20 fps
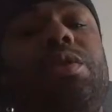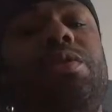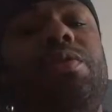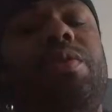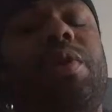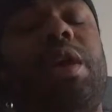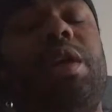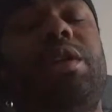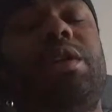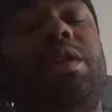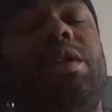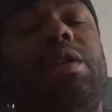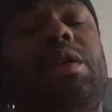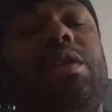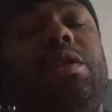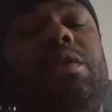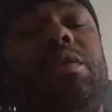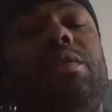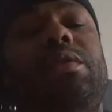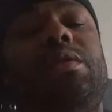the right thing.
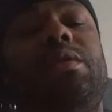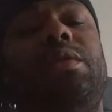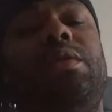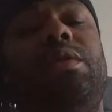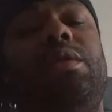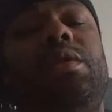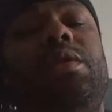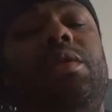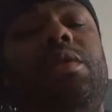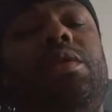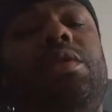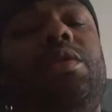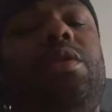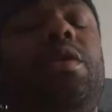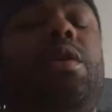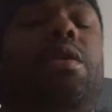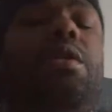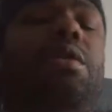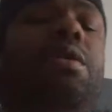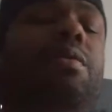You're
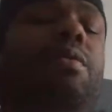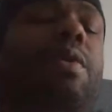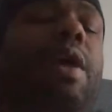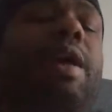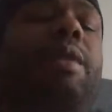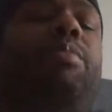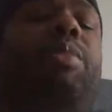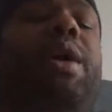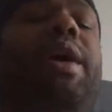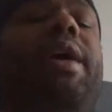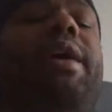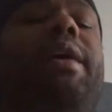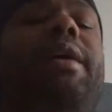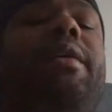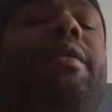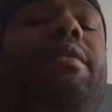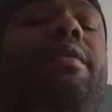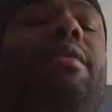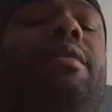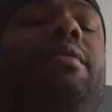on the right path.
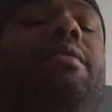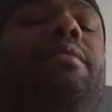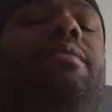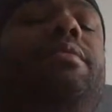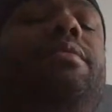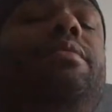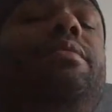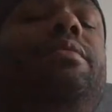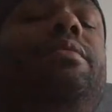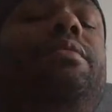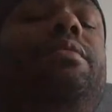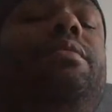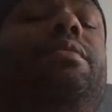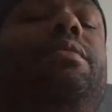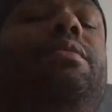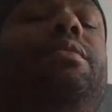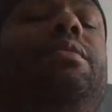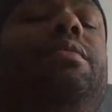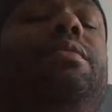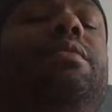
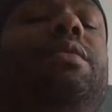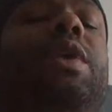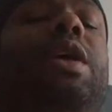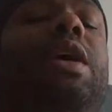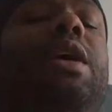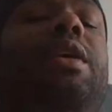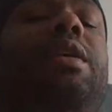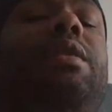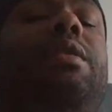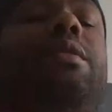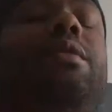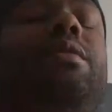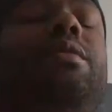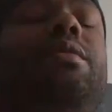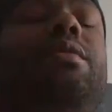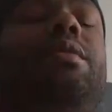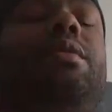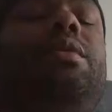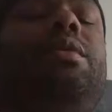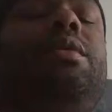Okay,
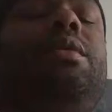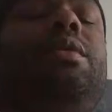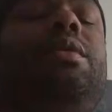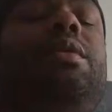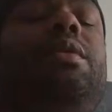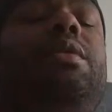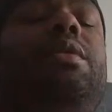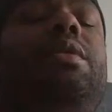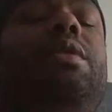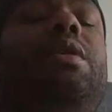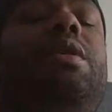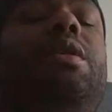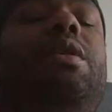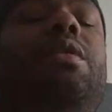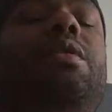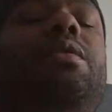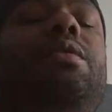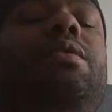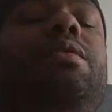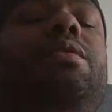you know.